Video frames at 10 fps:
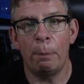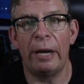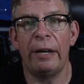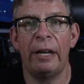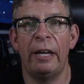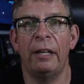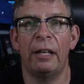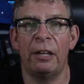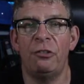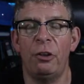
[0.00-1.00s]
but
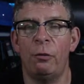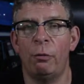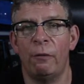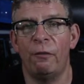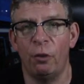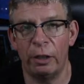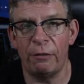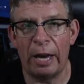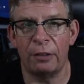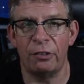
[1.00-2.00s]
unless you've fully
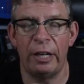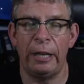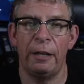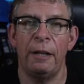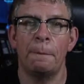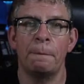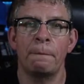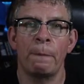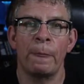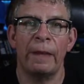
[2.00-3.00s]
vaccinated
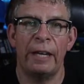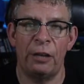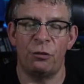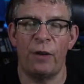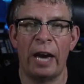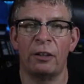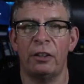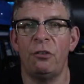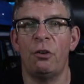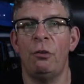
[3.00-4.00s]
as
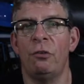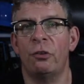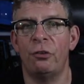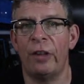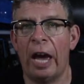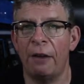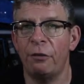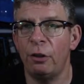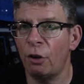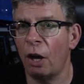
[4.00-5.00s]
faculty, students, or staff,
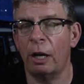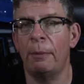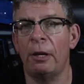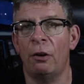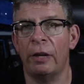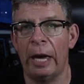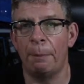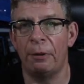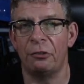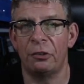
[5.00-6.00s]
you're not coming on
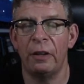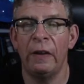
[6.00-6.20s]
campus.